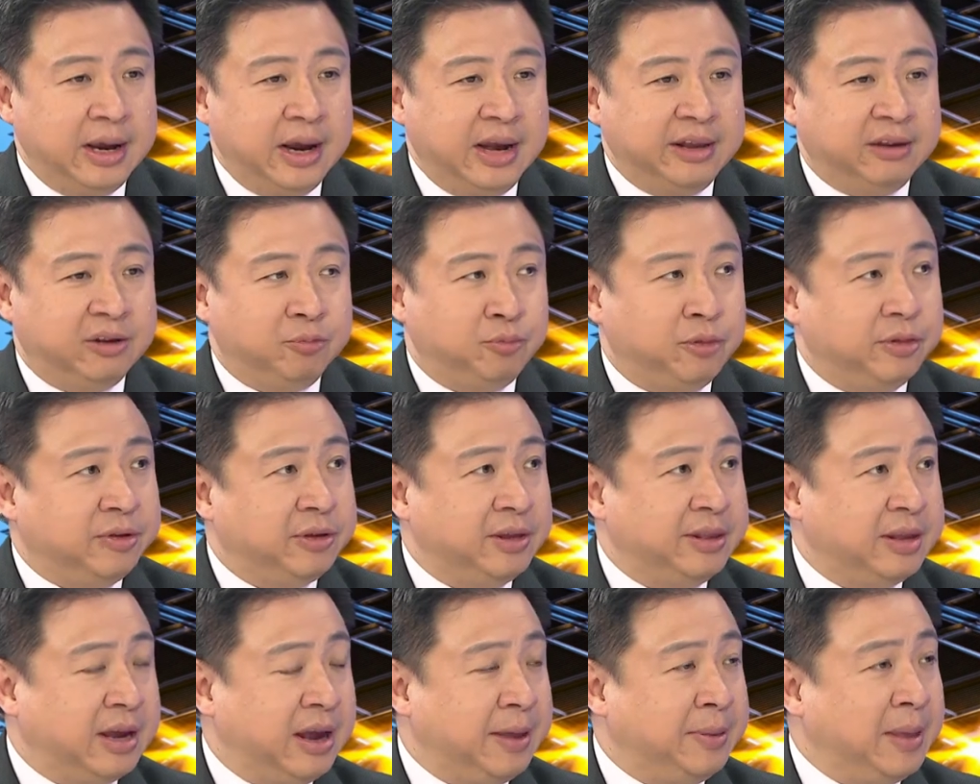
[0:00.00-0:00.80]
It is
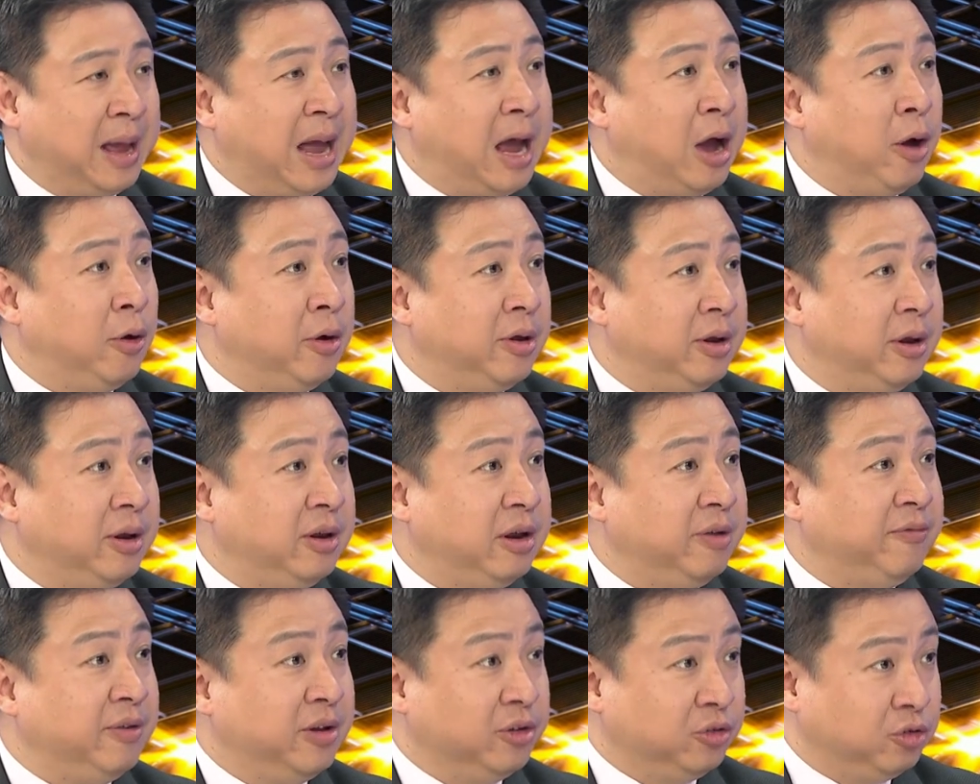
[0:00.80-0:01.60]
within an hour
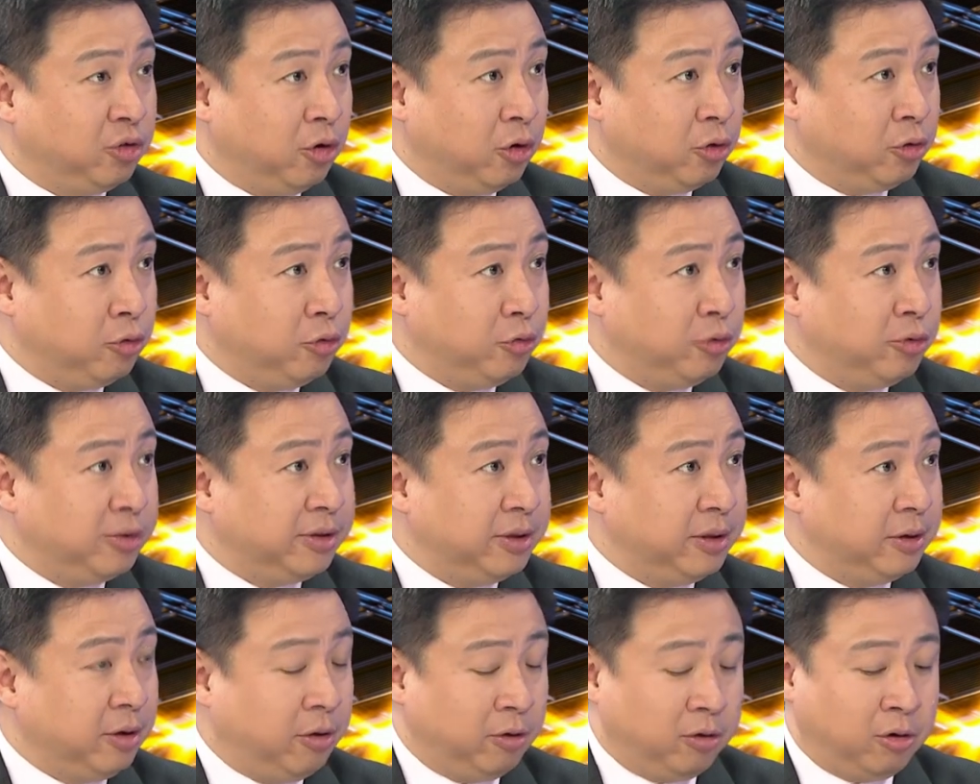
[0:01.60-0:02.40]
living circle
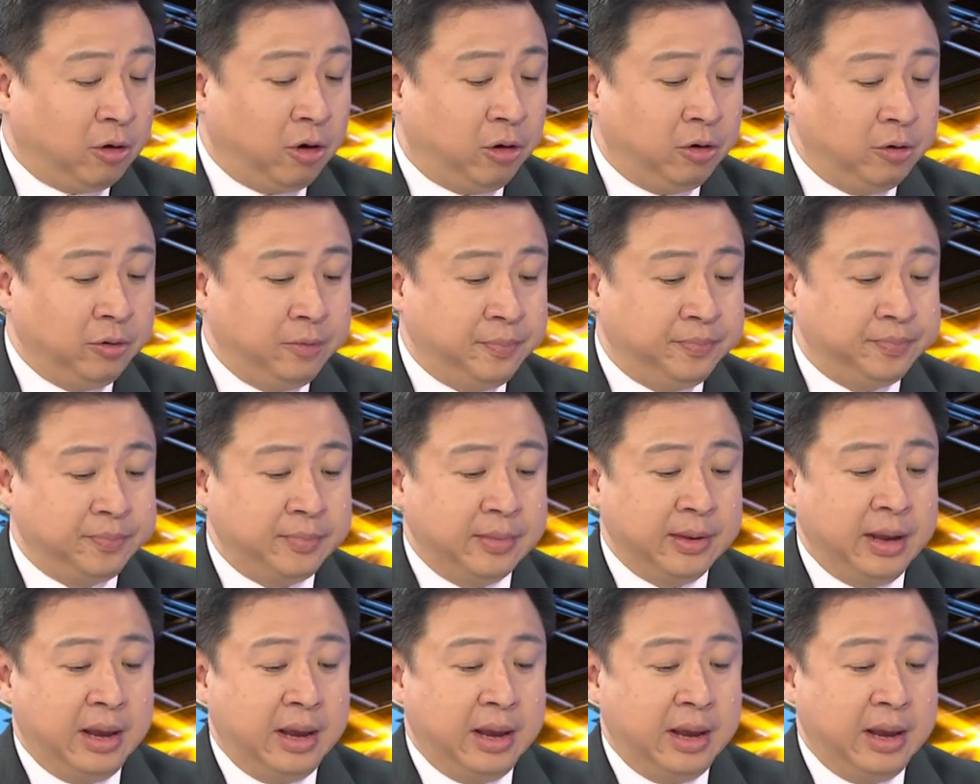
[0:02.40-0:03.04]
within Hong Kong,